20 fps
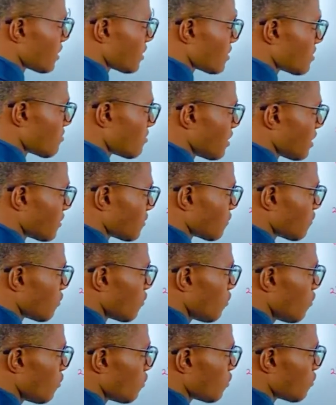plus 4,
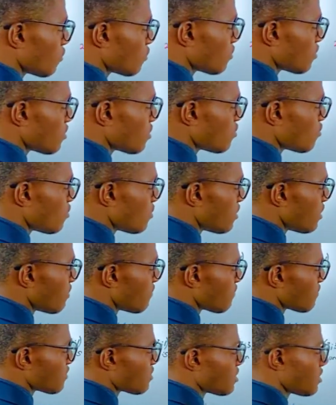this should give us
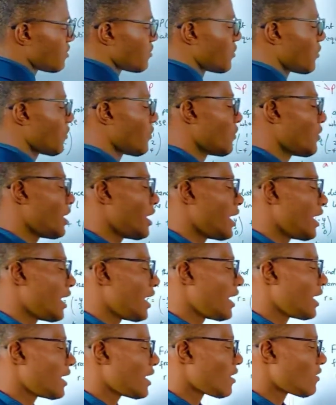0. And
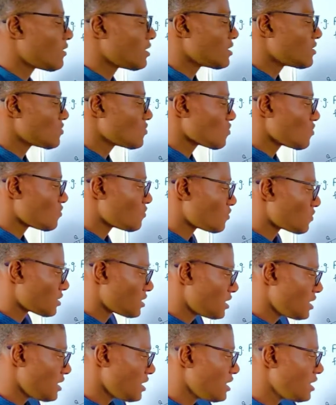now let's solve for
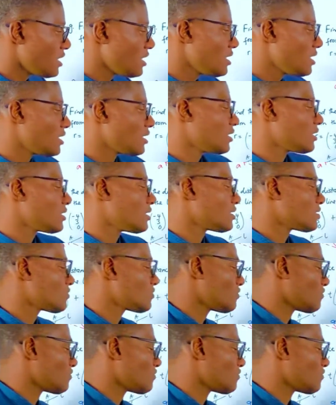T. This we've